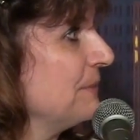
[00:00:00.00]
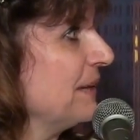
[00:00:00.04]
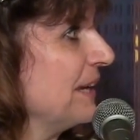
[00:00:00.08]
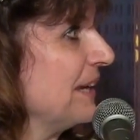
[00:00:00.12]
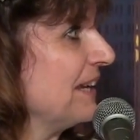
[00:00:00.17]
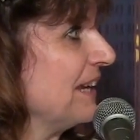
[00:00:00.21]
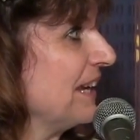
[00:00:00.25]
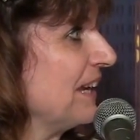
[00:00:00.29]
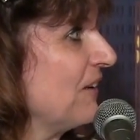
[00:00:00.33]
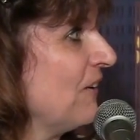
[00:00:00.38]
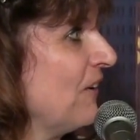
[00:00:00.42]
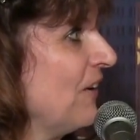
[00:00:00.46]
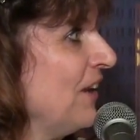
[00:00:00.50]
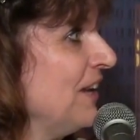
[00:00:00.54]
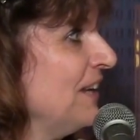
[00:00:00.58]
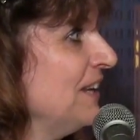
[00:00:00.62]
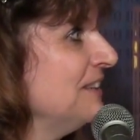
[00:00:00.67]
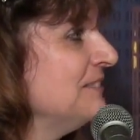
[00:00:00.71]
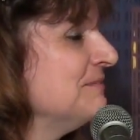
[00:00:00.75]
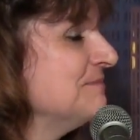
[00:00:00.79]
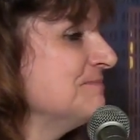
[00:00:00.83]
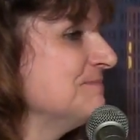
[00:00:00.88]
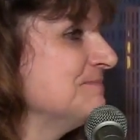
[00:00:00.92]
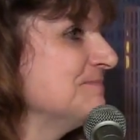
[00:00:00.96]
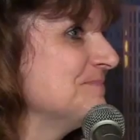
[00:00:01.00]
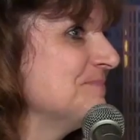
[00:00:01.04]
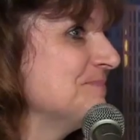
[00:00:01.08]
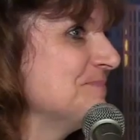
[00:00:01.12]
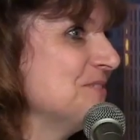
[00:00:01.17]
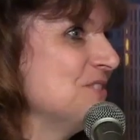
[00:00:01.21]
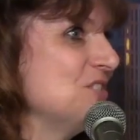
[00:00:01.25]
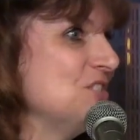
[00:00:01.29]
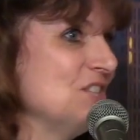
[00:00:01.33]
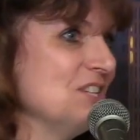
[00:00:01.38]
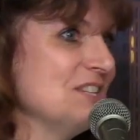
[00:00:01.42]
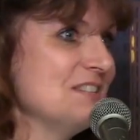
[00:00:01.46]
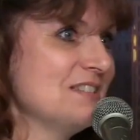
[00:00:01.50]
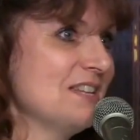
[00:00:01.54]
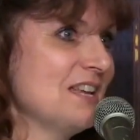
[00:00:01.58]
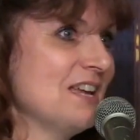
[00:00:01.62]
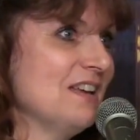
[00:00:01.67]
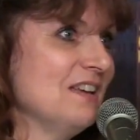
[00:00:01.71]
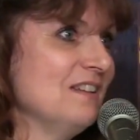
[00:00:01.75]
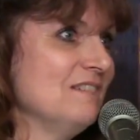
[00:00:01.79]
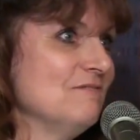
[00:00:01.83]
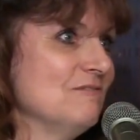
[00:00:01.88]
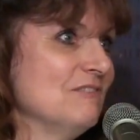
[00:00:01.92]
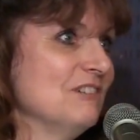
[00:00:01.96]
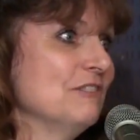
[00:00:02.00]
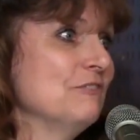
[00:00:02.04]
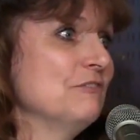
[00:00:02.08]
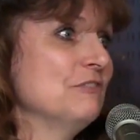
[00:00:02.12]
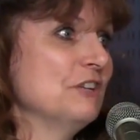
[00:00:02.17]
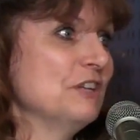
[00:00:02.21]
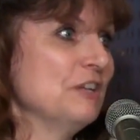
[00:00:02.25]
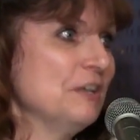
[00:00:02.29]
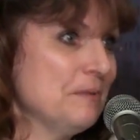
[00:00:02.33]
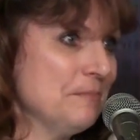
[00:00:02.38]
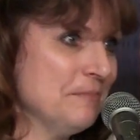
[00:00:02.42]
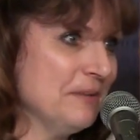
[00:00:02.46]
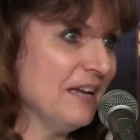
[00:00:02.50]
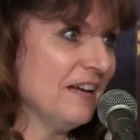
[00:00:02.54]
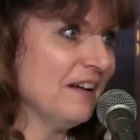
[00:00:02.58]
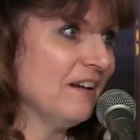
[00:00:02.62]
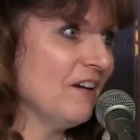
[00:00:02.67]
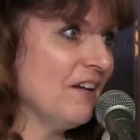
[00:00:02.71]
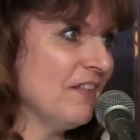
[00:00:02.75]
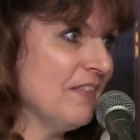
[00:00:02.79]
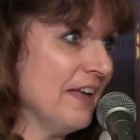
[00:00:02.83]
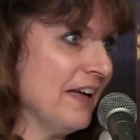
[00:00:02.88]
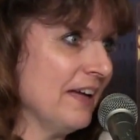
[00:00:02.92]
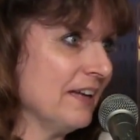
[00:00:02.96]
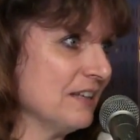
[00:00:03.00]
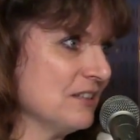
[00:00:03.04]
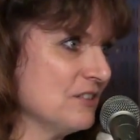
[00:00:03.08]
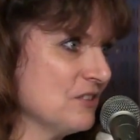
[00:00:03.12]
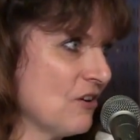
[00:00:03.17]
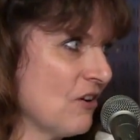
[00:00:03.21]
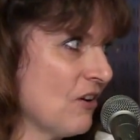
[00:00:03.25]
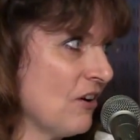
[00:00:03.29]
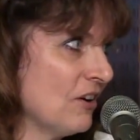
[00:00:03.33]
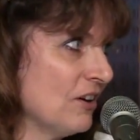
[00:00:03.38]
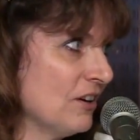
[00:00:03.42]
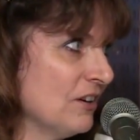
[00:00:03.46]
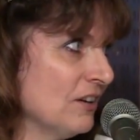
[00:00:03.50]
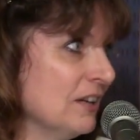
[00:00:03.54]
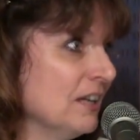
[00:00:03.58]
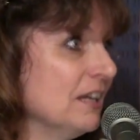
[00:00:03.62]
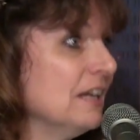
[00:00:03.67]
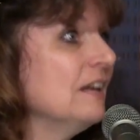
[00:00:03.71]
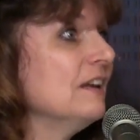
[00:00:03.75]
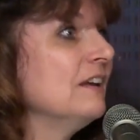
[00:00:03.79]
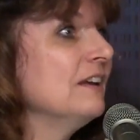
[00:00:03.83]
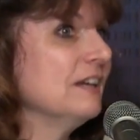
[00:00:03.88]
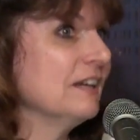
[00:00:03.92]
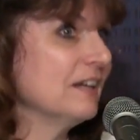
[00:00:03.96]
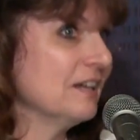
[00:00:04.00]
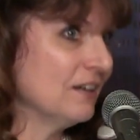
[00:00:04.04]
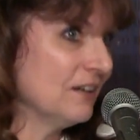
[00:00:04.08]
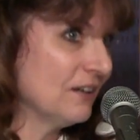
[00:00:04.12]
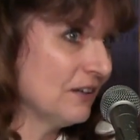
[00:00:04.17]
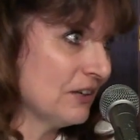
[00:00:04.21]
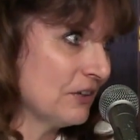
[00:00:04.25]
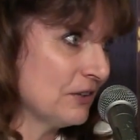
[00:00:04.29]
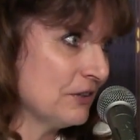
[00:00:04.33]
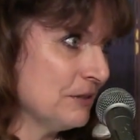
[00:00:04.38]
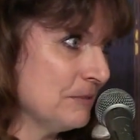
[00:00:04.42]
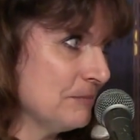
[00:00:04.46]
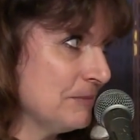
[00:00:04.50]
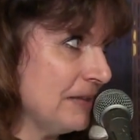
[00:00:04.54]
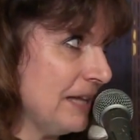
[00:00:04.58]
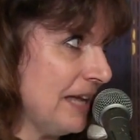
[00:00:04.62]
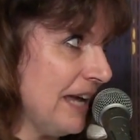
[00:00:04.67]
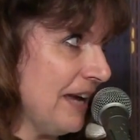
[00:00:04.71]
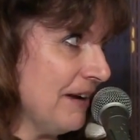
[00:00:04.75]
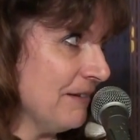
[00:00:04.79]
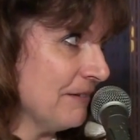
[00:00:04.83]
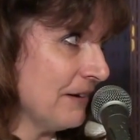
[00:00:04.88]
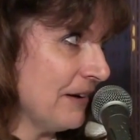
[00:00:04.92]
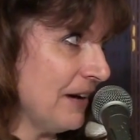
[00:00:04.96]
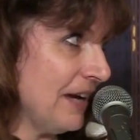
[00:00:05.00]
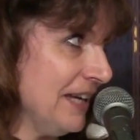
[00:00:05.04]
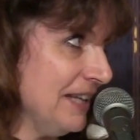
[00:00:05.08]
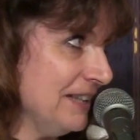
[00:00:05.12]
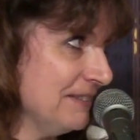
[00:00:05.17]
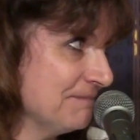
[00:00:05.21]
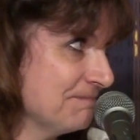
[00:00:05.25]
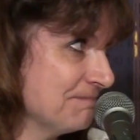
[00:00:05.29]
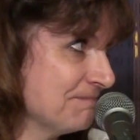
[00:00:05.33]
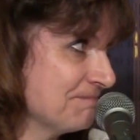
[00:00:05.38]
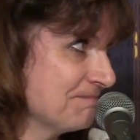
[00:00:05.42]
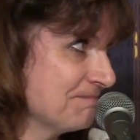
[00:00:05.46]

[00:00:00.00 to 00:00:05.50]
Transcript: picking on it. And she said, well, if you're going to pick on that guitar, you got to learn to play it right.